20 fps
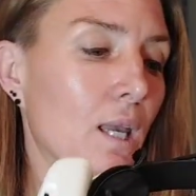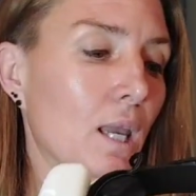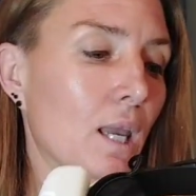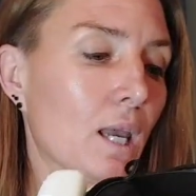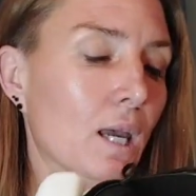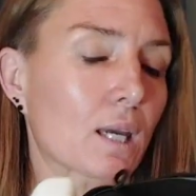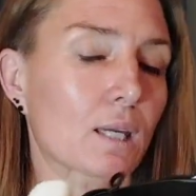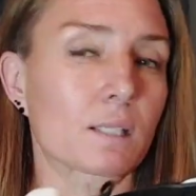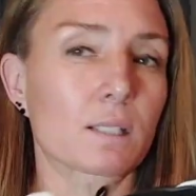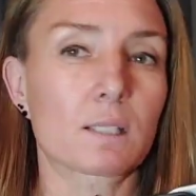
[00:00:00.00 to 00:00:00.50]

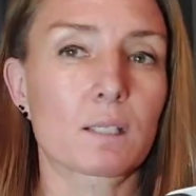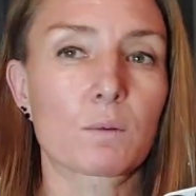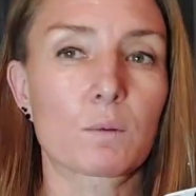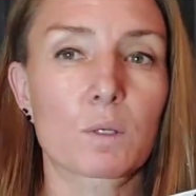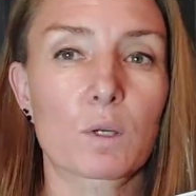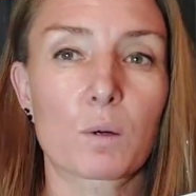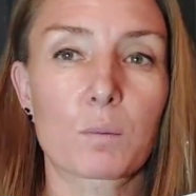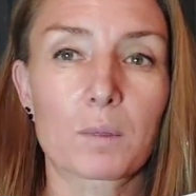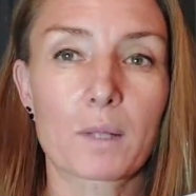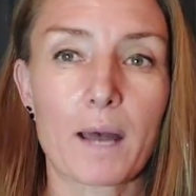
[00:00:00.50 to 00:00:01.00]
And it
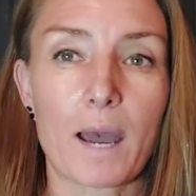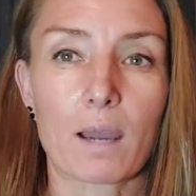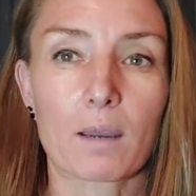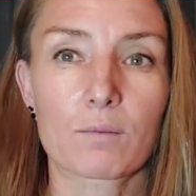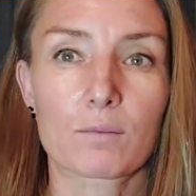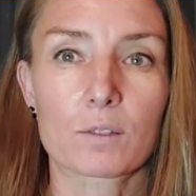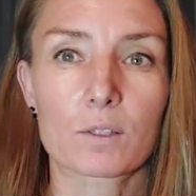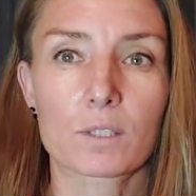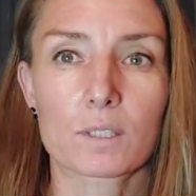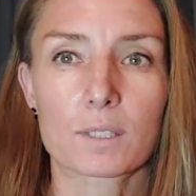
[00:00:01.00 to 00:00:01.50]
would go
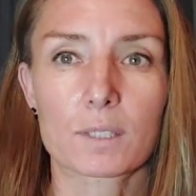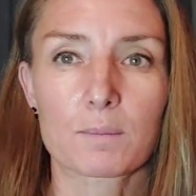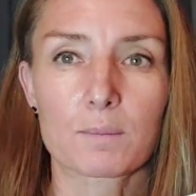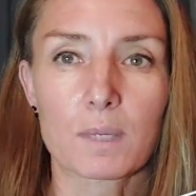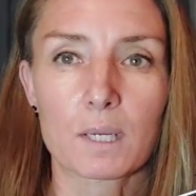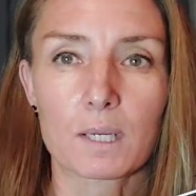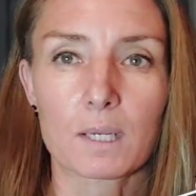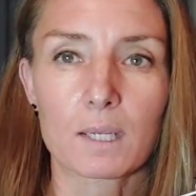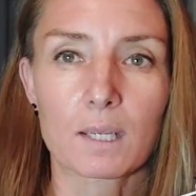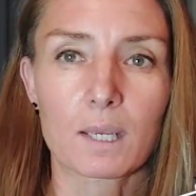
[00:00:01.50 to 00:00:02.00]
black for just a
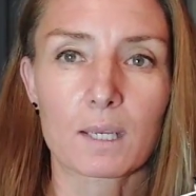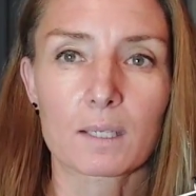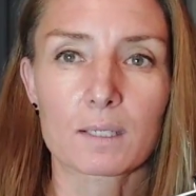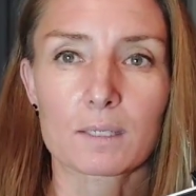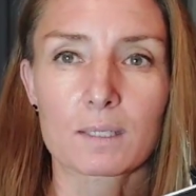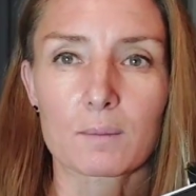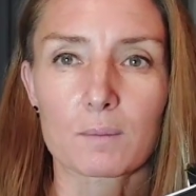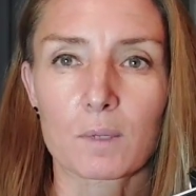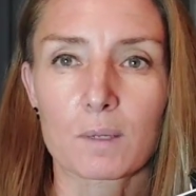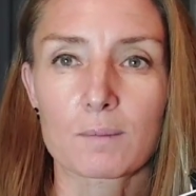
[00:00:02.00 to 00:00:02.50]
minute, and
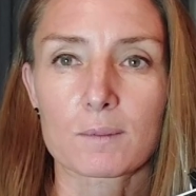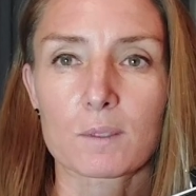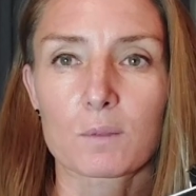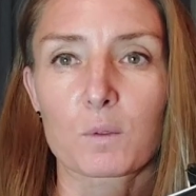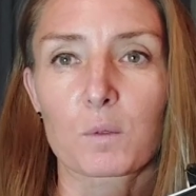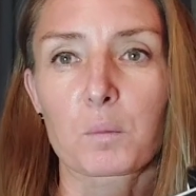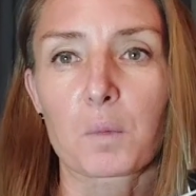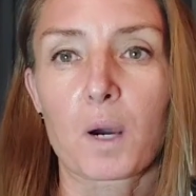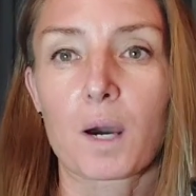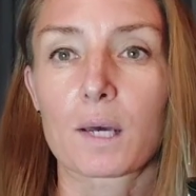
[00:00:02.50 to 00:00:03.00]
sometimes it
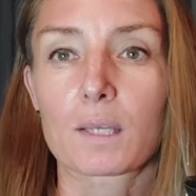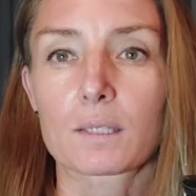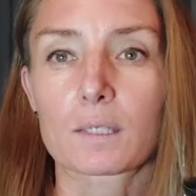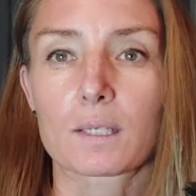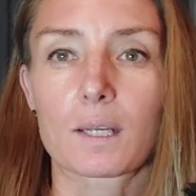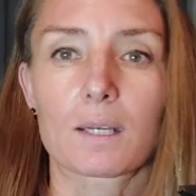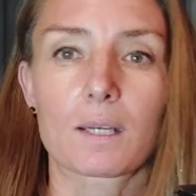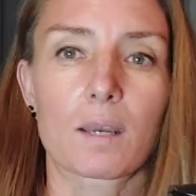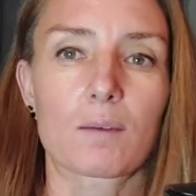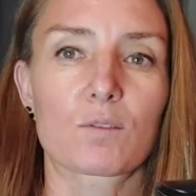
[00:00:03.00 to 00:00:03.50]
would pause
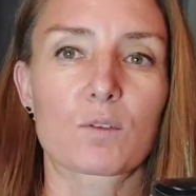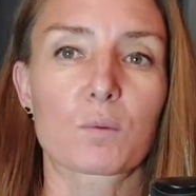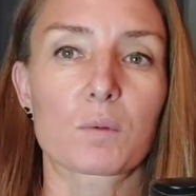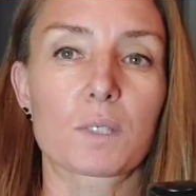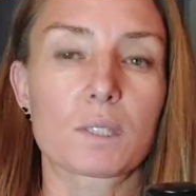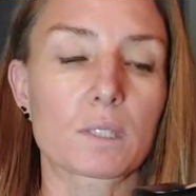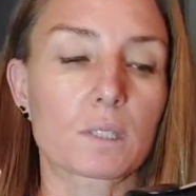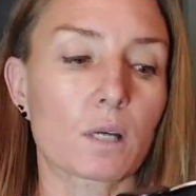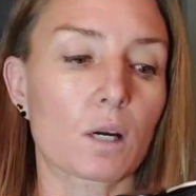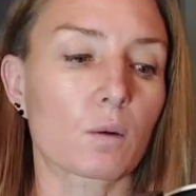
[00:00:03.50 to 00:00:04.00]
and I'd have to
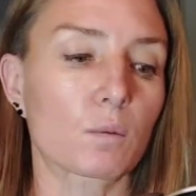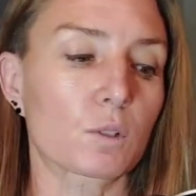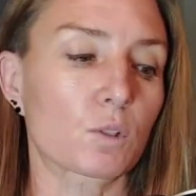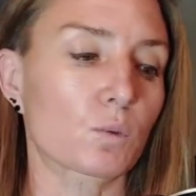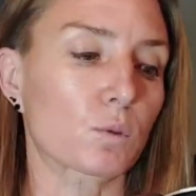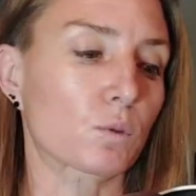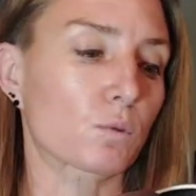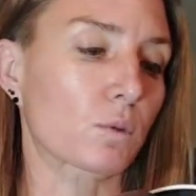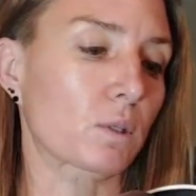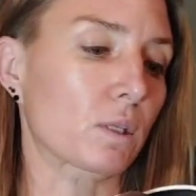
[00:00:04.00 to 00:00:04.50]
restart, which
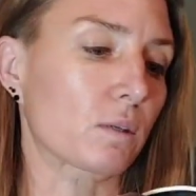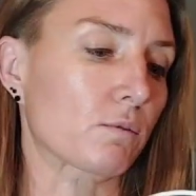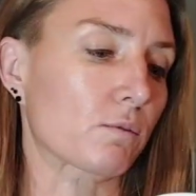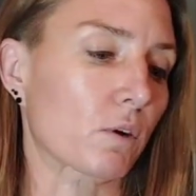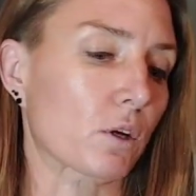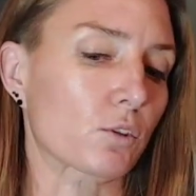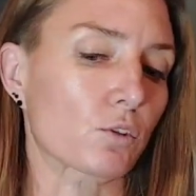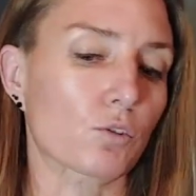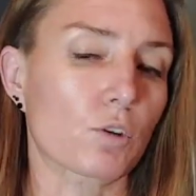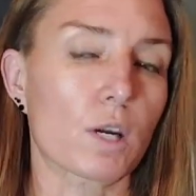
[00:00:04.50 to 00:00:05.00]
was really
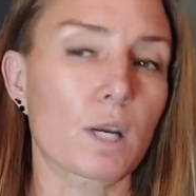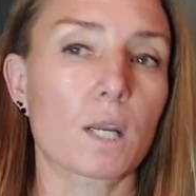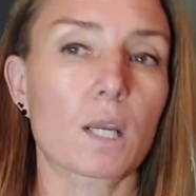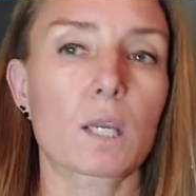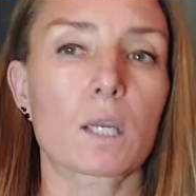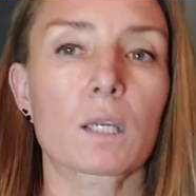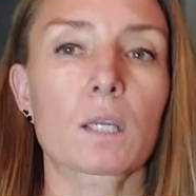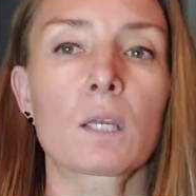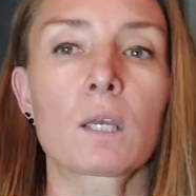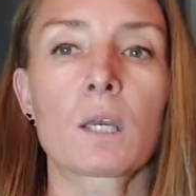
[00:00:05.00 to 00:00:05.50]

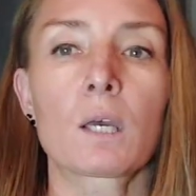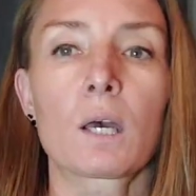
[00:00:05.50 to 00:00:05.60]
frustrating.